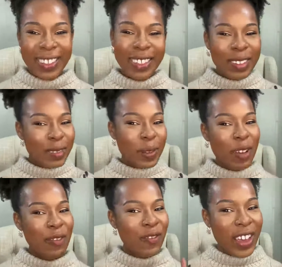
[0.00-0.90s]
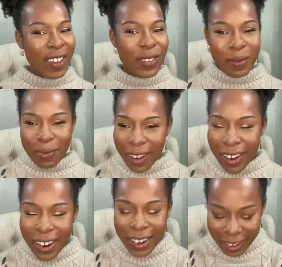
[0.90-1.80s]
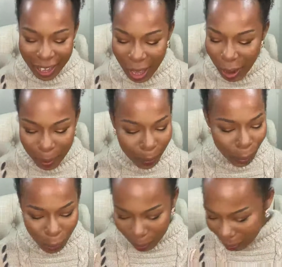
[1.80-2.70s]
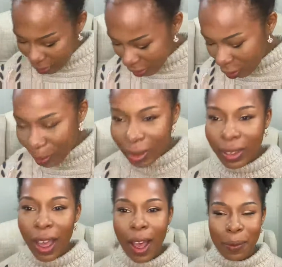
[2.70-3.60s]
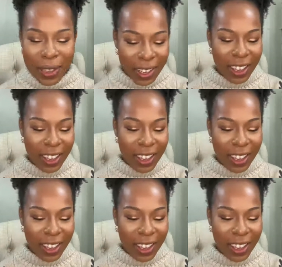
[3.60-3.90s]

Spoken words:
This is my favorite part. Whoops, I dropped the top.